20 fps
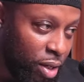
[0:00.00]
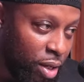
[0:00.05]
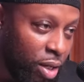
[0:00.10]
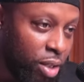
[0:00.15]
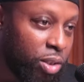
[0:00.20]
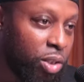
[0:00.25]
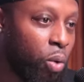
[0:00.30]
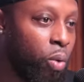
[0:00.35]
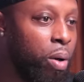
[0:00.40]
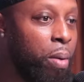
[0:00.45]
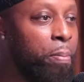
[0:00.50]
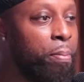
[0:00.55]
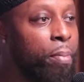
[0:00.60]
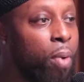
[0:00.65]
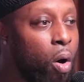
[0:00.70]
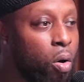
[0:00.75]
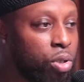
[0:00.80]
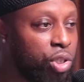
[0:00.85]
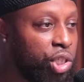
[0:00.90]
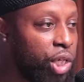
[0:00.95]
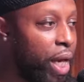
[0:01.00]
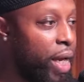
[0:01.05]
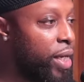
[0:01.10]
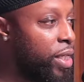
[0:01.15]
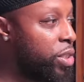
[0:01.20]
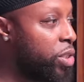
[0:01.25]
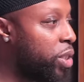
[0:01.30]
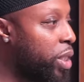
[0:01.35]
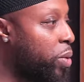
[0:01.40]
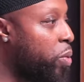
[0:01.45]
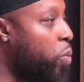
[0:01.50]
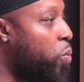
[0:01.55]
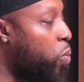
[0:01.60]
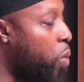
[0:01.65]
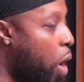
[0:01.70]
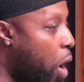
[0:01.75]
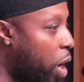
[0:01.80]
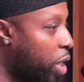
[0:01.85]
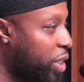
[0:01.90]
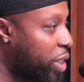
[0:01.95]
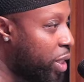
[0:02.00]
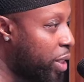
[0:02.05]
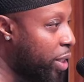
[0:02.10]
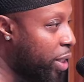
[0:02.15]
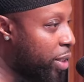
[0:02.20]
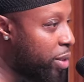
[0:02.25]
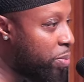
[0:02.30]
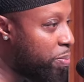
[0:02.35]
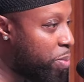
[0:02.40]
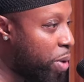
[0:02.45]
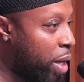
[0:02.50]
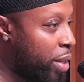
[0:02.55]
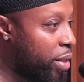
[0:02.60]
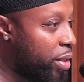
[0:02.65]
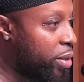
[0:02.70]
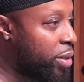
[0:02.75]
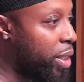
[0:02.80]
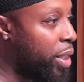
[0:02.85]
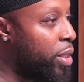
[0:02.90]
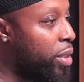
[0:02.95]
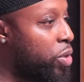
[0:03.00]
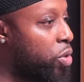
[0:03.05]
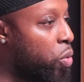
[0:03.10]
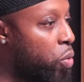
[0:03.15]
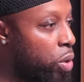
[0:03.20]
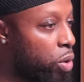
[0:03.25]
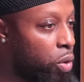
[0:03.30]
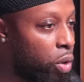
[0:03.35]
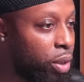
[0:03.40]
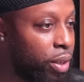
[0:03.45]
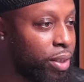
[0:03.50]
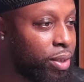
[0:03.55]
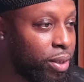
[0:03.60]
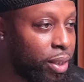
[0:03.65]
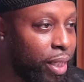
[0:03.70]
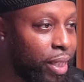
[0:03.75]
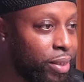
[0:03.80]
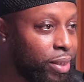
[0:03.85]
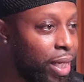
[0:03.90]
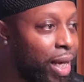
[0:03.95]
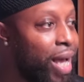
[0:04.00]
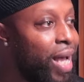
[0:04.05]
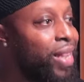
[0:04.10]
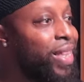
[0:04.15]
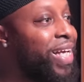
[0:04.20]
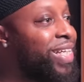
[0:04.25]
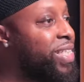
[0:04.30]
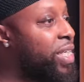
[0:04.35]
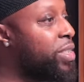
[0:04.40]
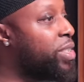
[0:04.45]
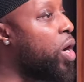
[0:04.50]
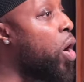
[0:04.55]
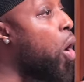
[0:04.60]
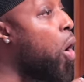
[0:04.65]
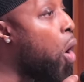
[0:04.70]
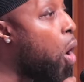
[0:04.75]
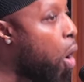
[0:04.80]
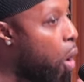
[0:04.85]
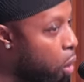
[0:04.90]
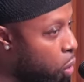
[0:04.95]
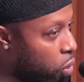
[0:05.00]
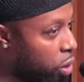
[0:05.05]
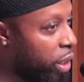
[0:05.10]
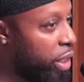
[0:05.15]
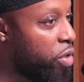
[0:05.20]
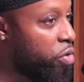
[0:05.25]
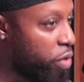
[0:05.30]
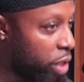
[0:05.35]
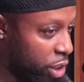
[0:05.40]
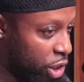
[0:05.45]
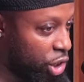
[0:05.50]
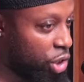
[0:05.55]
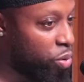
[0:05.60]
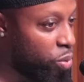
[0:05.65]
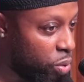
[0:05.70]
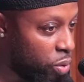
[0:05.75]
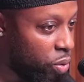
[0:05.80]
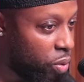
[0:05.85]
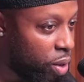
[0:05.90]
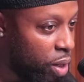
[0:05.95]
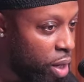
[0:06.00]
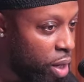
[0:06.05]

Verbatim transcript: So when Moshe is washing these brothers and doing all these things, this is a holy ritual.